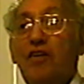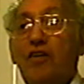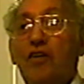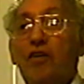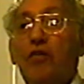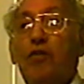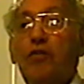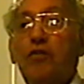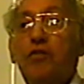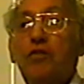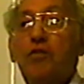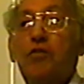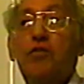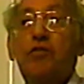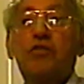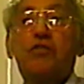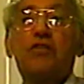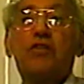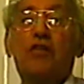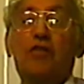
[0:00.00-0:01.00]
There was
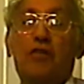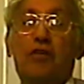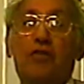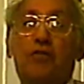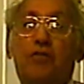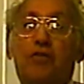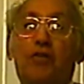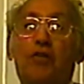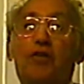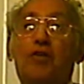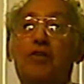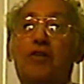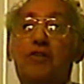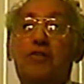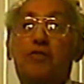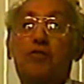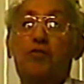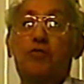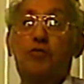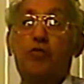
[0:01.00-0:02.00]
only
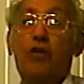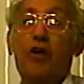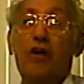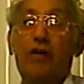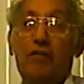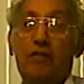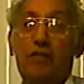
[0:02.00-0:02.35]
12.